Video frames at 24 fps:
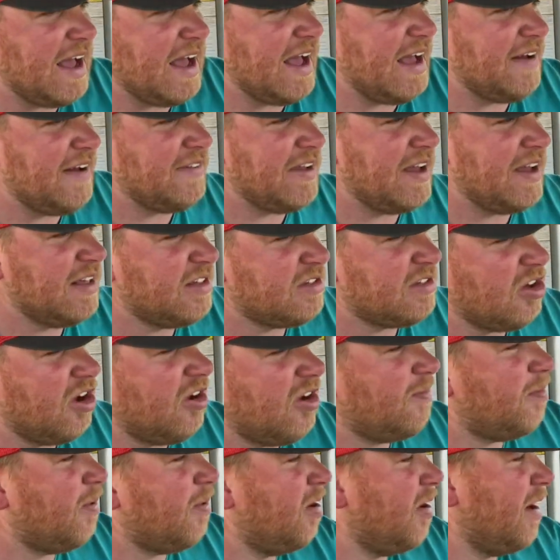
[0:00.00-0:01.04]
have a
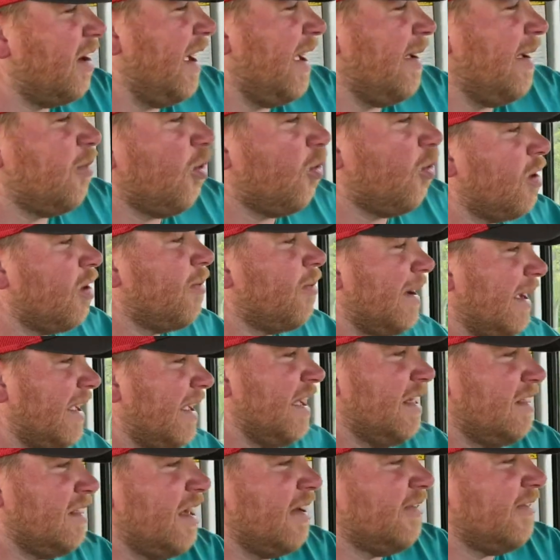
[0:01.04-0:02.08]
softball game, of my
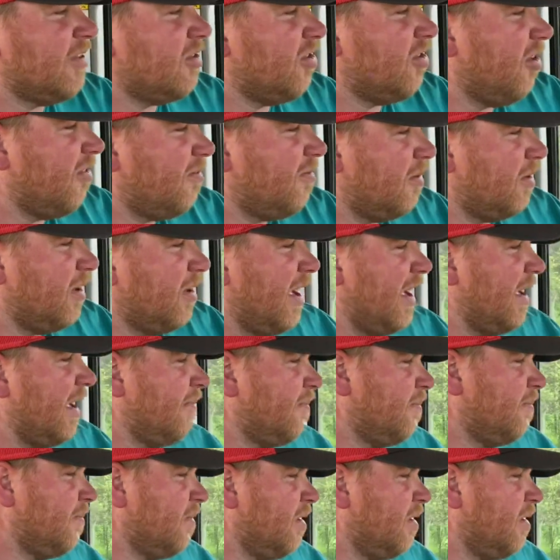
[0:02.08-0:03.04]
kids have a softball game,